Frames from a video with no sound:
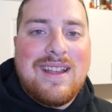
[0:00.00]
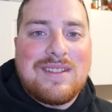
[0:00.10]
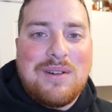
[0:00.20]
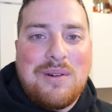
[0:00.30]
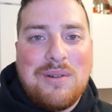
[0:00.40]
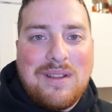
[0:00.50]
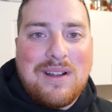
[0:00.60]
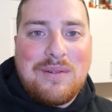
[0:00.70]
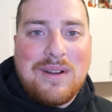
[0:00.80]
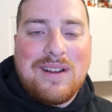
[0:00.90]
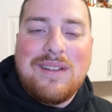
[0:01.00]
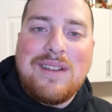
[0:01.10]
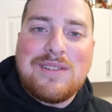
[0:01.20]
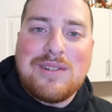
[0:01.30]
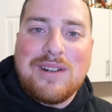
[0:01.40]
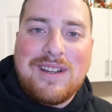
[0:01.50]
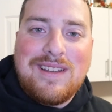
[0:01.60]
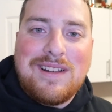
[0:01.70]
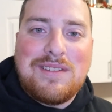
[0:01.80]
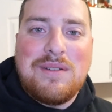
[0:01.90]
It's a whole lot quicker. You can get your turkey
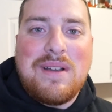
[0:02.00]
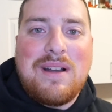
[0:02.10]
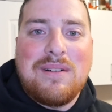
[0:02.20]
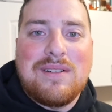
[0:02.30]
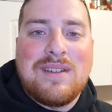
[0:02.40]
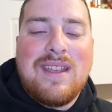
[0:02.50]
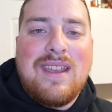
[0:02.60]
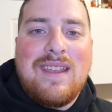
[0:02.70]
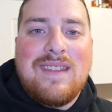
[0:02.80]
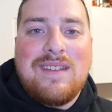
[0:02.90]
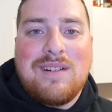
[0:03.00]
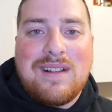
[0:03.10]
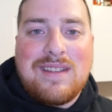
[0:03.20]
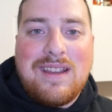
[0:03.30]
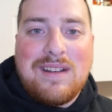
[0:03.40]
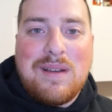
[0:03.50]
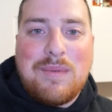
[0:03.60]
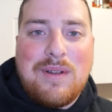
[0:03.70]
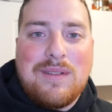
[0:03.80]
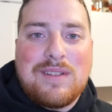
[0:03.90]
done in 2 hours, and then you're not taking up all the